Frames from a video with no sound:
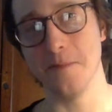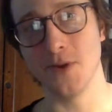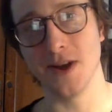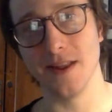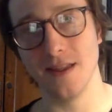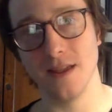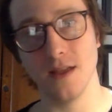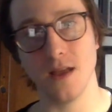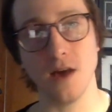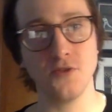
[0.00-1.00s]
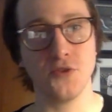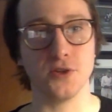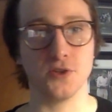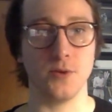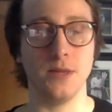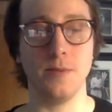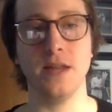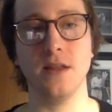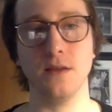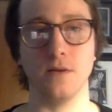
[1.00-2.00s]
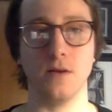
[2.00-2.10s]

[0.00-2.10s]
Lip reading: But other things. So in the beginning,